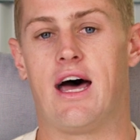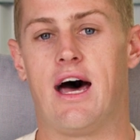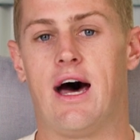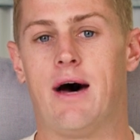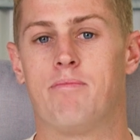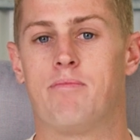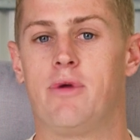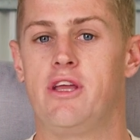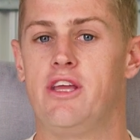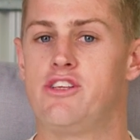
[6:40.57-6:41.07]

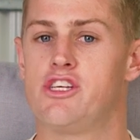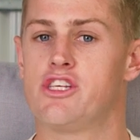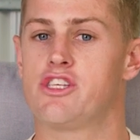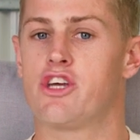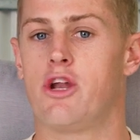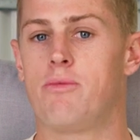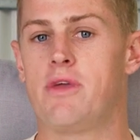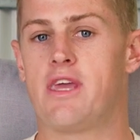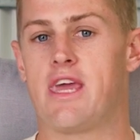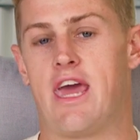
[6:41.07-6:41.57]
But you just
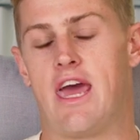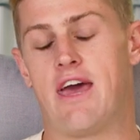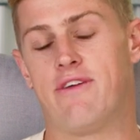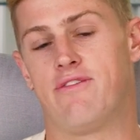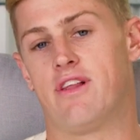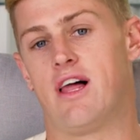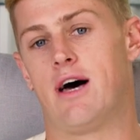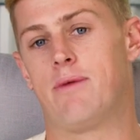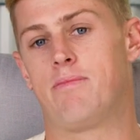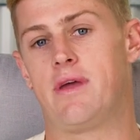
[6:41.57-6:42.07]
got to be
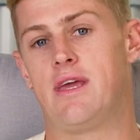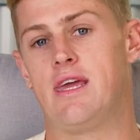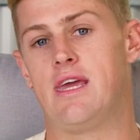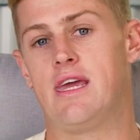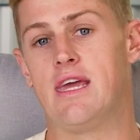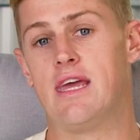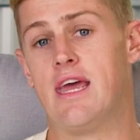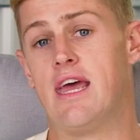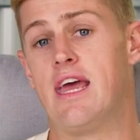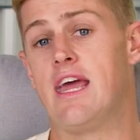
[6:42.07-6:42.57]
careful up
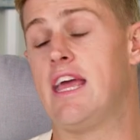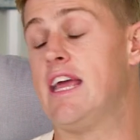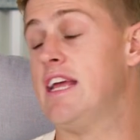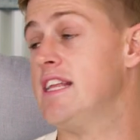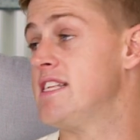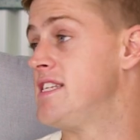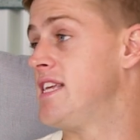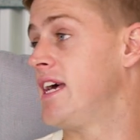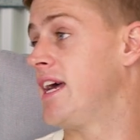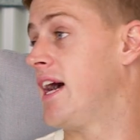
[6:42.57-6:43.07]
here
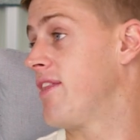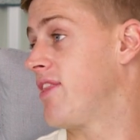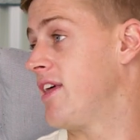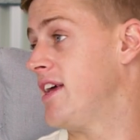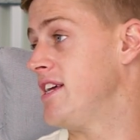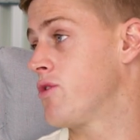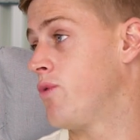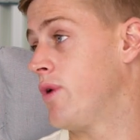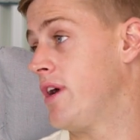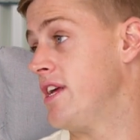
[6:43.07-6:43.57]
in
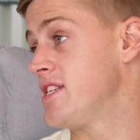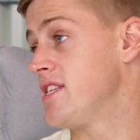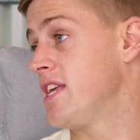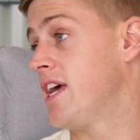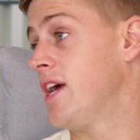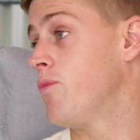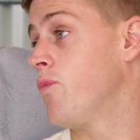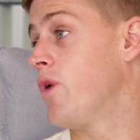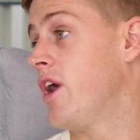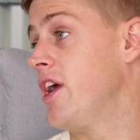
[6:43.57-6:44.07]
Southeast
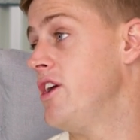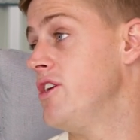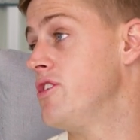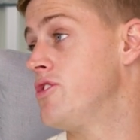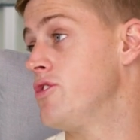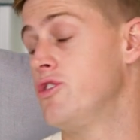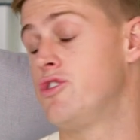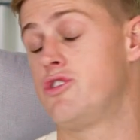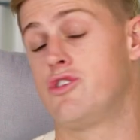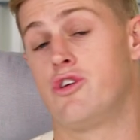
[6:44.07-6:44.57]
Queensland where you
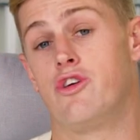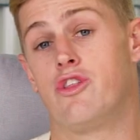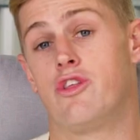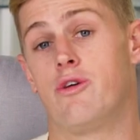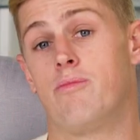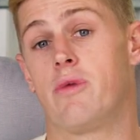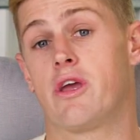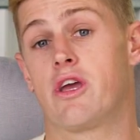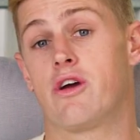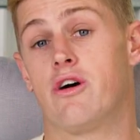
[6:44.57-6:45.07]
do
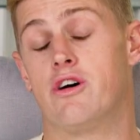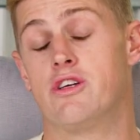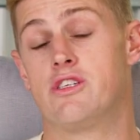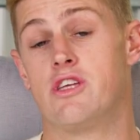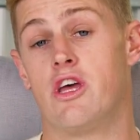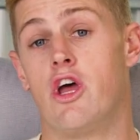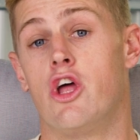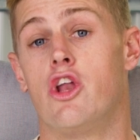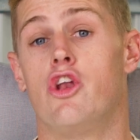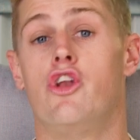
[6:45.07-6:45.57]
them, because
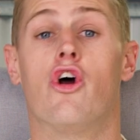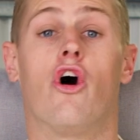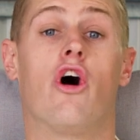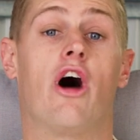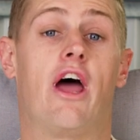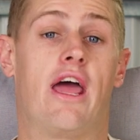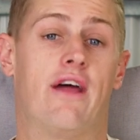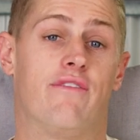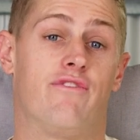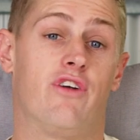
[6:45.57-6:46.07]

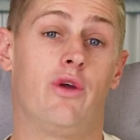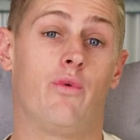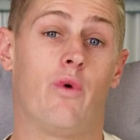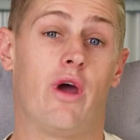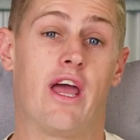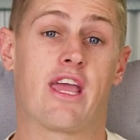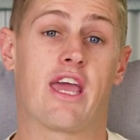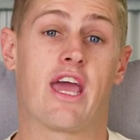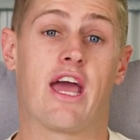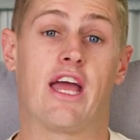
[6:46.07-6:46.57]
not
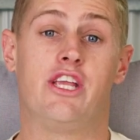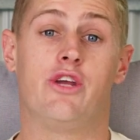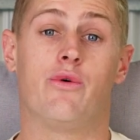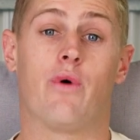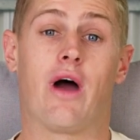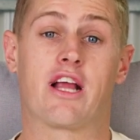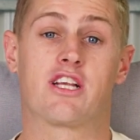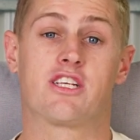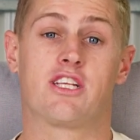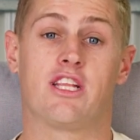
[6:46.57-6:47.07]
everywhere can
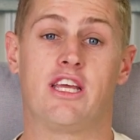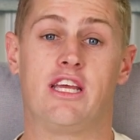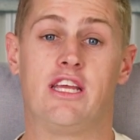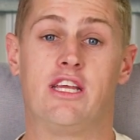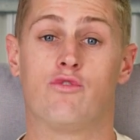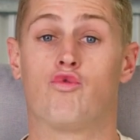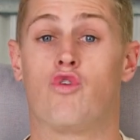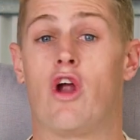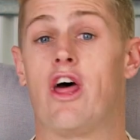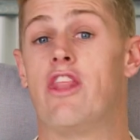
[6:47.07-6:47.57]
you
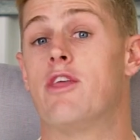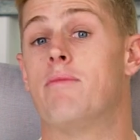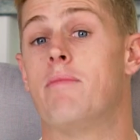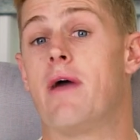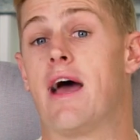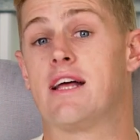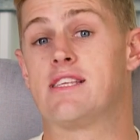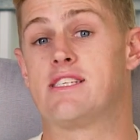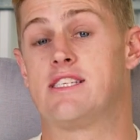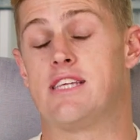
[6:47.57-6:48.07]
actually rent them
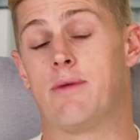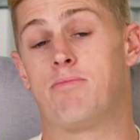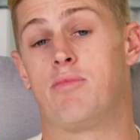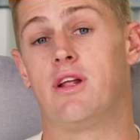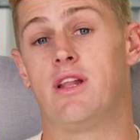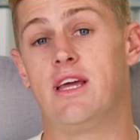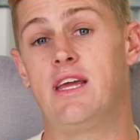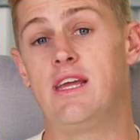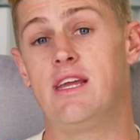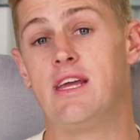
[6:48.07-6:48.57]
out
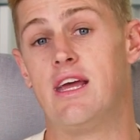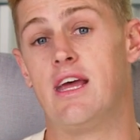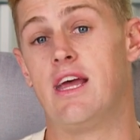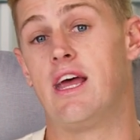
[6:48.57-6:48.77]
separately.